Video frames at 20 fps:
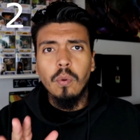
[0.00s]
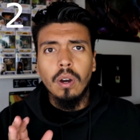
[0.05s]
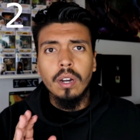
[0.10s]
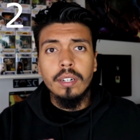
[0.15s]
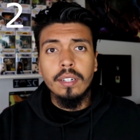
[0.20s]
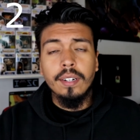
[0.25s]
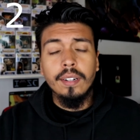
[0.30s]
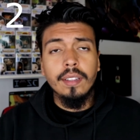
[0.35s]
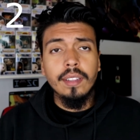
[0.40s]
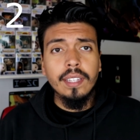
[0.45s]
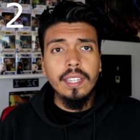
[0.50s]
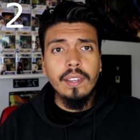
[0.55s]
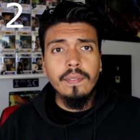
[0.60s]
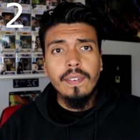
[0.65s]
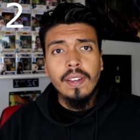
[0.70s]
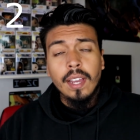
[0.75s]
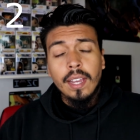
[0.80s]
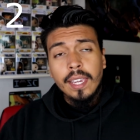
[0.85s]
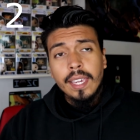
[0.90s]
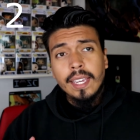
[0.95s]
wanted to leave.
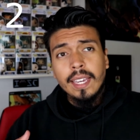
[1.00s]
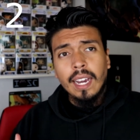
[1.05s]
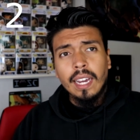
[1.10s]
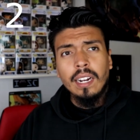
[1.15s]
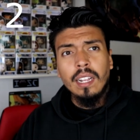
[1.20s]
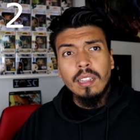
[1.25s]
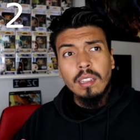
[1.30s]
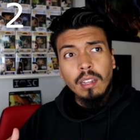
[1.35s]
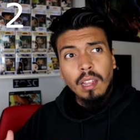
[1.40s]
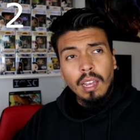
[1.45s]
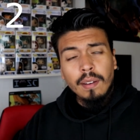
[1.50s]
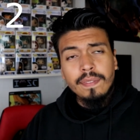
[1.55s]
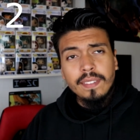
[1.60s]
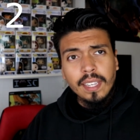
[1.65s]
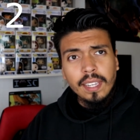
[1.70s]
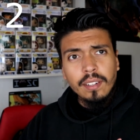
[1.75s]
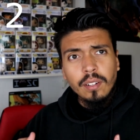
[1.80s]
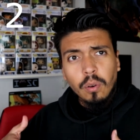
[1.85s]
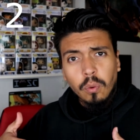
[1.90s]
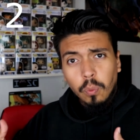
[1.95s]
He kind of left
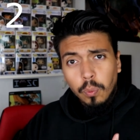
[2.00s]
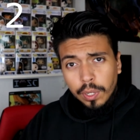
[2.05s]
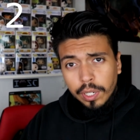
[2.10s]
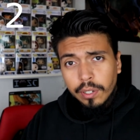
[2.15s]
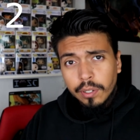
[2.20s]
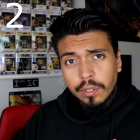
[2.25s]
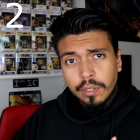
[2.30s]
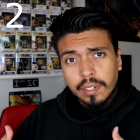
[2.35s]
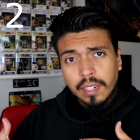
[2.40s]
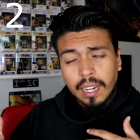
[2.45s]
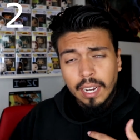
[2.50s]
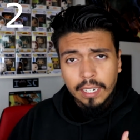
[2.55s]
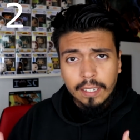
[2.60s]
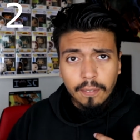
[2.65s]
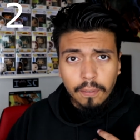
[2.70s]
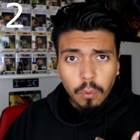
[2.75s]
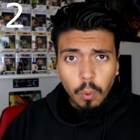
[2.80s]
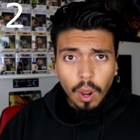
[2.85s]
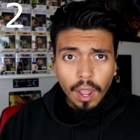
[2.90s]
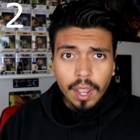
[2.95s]
in a weird kind
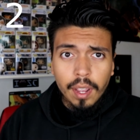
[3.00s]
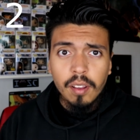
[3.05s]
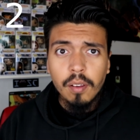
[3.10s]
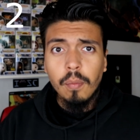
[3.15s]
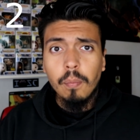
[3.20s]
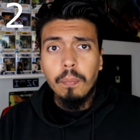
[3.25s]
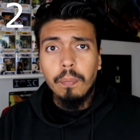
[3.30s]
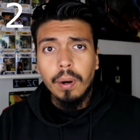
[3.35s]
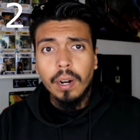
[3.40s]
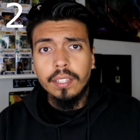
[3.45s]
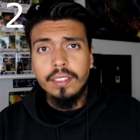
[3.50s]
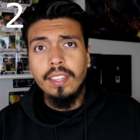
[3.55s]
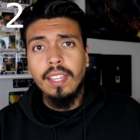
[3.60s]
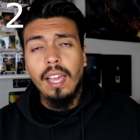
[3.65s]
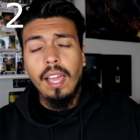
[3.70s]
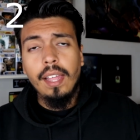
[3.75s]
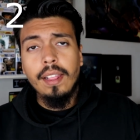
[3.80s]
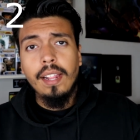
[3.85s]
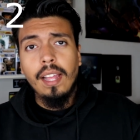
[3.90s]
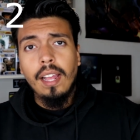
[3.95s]
of way, but
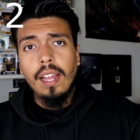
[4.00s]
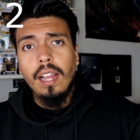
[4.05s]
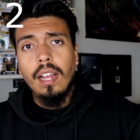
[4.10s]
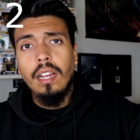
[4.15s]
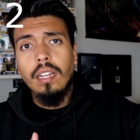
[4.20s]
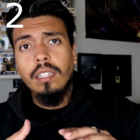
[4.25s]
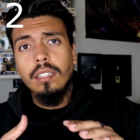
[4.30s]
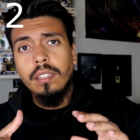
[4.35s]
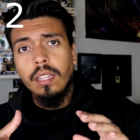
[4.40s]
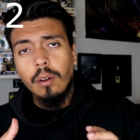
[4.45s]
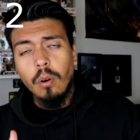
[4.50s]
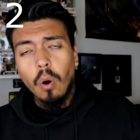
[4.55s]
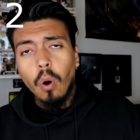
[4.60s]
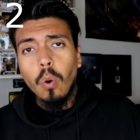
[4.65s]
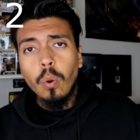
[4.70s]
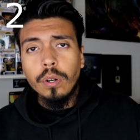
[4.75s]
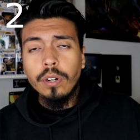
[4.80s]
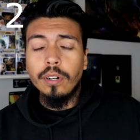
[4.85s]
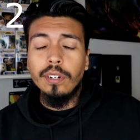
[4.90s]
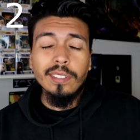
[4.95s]
then the
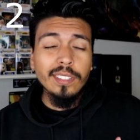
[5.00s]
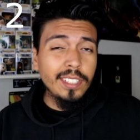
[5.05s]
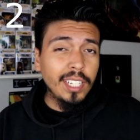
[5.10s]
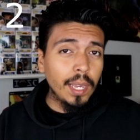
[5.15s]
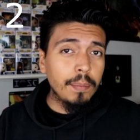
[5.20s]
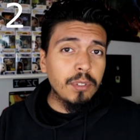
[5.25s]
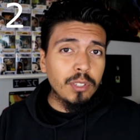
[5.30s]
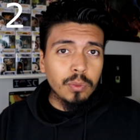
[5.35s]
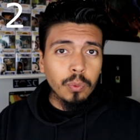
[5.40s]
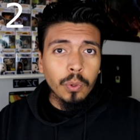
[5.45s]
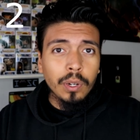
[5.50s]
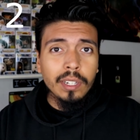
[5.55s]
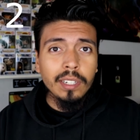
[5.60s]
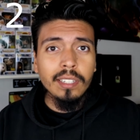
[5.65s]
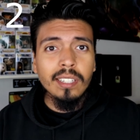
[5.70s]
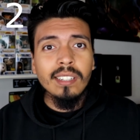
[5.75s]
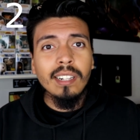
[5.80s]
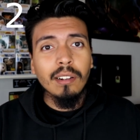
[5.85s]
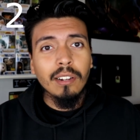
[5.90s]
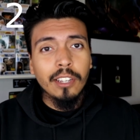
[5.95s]
owner, Tim
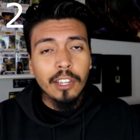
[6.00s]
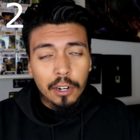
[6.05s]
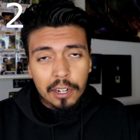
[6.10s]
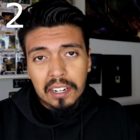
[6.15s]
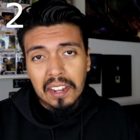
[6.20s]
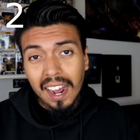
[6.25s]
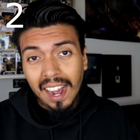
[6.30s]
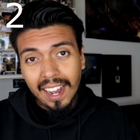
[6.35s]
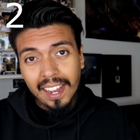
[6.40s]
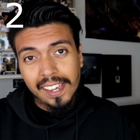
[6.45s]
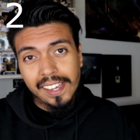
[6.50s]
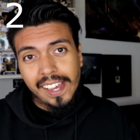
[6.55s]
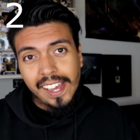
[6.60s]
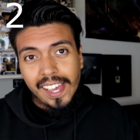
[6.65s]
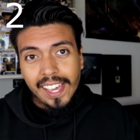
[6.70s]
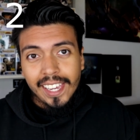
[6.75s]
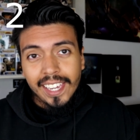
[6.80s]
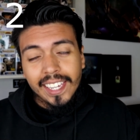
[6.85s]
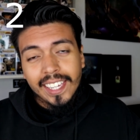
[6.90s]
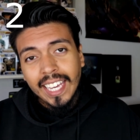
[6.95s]
Sweeney, the good guy,
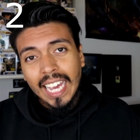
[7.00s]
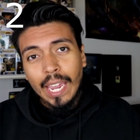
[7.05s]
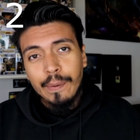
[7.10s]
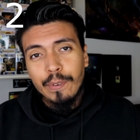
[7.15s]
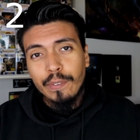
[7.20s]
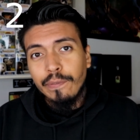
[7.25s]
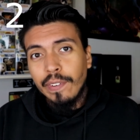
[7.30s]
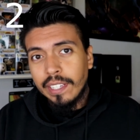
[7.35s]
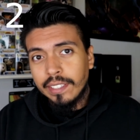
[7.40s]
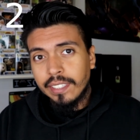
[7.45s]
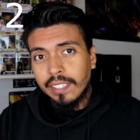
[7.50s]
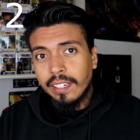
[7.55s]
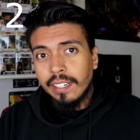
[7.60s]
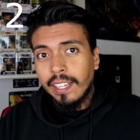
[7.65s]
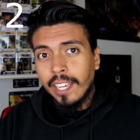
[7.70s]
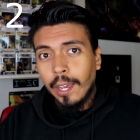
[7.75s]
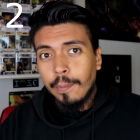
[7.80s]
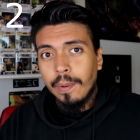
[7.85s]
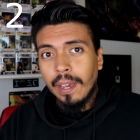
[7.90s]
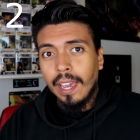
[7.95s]
he came and visited
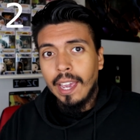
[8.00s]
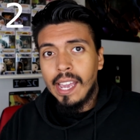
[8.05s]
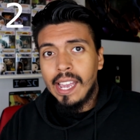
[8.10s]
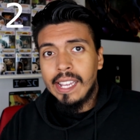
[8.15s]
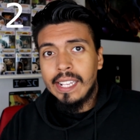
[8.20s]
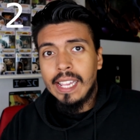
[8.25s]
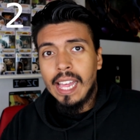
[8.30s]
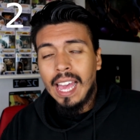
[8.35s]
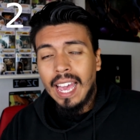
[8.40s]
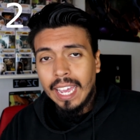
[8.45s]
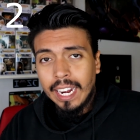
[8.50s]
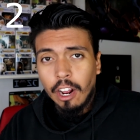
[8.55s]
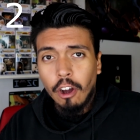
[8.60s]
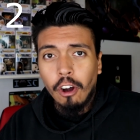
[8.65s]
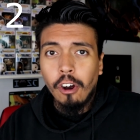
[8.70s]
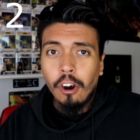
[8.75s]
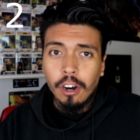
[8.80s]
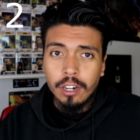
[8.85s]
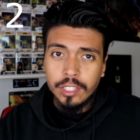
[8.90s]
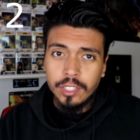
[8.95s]
him and had a
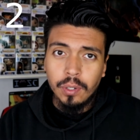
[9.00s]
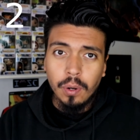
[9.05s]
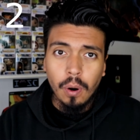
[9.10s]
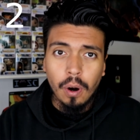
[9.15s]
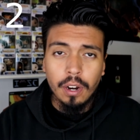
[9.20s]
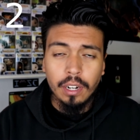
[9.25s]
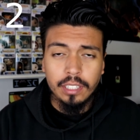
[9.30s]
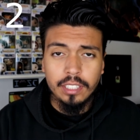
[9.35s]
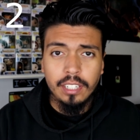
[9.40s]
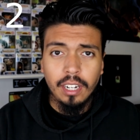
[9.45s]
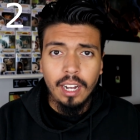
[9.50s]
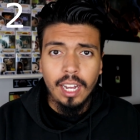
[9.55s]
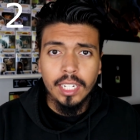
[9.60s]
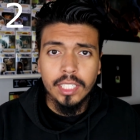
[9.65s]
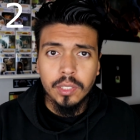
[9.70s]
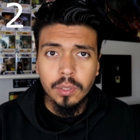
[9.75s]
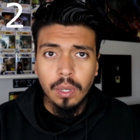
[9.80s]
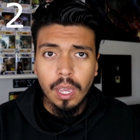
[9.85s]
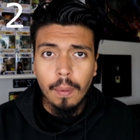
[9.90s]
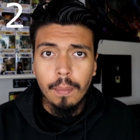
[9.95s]
heart-to-heart talk
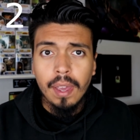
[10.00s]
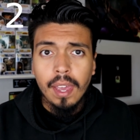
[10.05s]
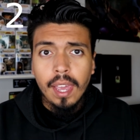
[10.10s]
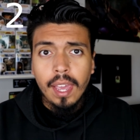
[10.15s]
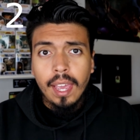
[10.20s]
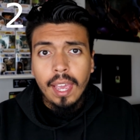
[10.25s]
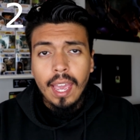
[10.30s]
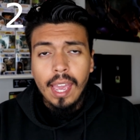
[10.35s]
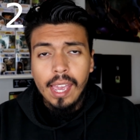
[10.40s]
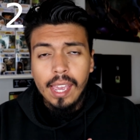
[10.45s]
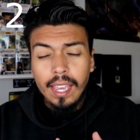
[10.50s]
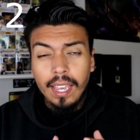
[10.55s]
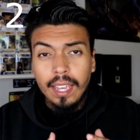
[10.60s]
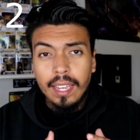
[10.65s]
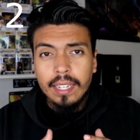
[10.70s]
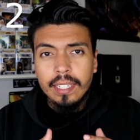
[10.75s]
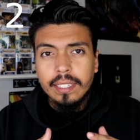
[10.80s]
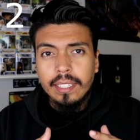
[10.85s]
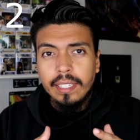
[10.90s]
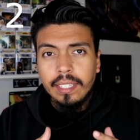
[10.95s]
to him,
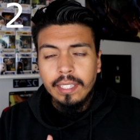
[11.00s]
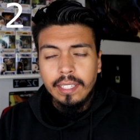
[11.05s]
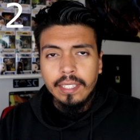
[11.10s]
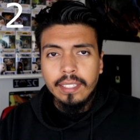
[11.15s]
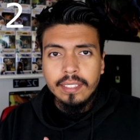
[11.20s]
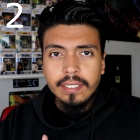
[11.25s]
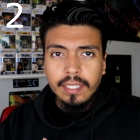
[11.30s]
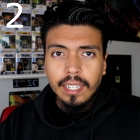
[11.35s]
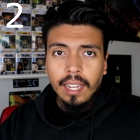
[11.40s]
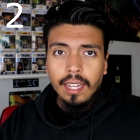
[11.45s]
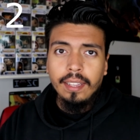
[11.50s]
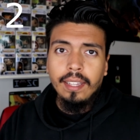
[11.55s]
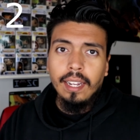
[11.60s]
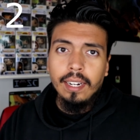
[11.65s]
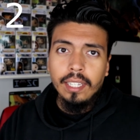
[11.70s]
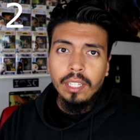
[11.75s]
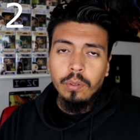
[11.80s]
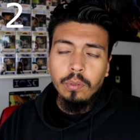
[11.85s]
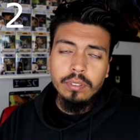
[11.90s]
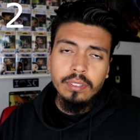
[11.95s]
and he said that
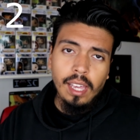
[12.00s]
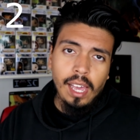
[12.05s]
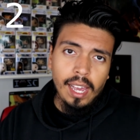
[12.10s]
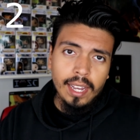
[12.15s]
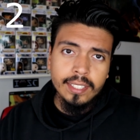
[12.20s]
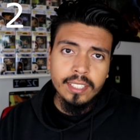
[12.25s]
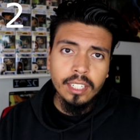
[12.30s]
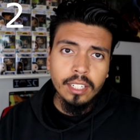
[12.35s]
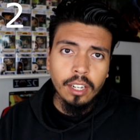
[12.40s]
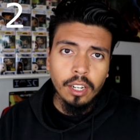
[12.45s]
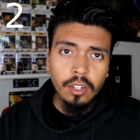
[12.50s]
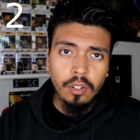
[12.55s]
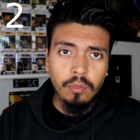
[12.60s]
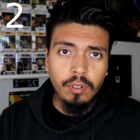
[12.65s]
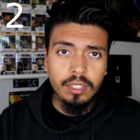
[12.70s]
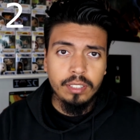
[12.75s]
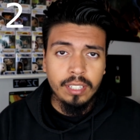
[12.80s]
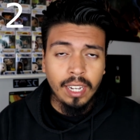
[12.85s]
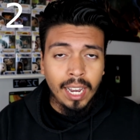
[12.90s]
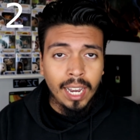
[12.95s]
he was actually going to
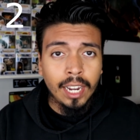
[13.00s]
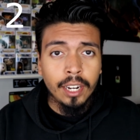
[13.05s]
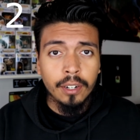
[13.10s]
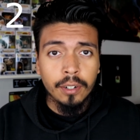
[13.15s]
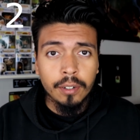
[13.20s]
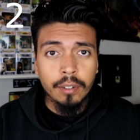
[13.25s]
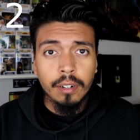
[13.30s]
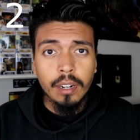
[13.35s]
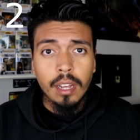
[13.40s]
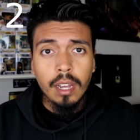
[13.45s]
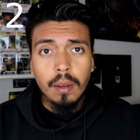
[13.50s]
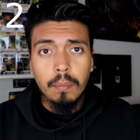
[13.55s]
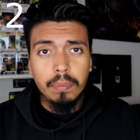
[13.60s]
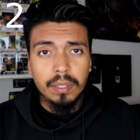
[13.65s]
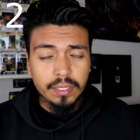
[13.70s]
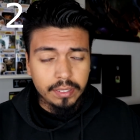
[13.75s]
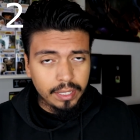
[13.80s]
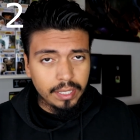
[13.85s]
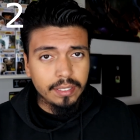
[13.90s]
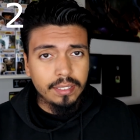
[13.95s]
retire
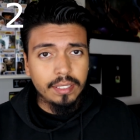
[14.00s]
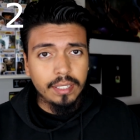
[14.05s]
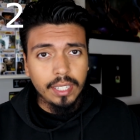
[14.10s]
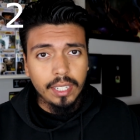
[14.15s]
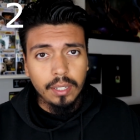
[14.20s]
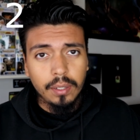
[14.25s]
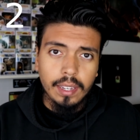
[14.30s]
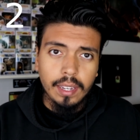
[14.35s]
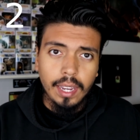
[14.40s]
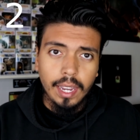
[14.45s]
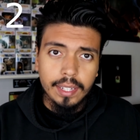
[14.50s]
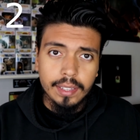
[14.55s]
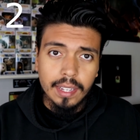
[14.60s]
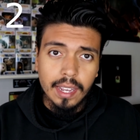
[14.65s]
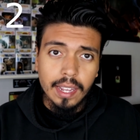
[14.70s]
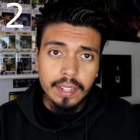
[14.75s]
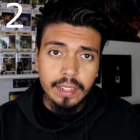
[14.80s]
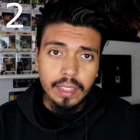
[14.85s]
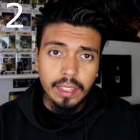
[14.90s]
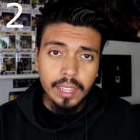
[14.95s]
Blazinski, and
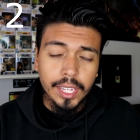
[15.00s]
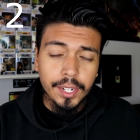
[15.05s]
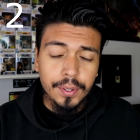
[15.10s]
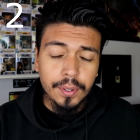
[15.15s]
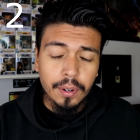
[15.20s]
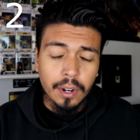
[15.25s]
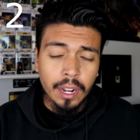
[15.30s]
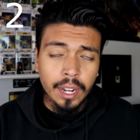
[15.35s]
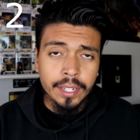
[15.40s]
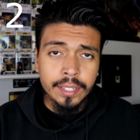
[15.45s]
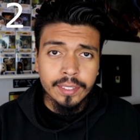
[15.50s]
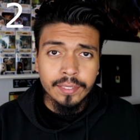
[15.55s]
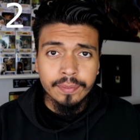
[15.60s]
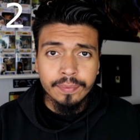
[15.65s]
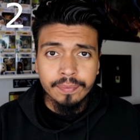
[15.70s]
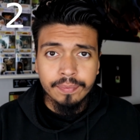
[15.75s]
then later on,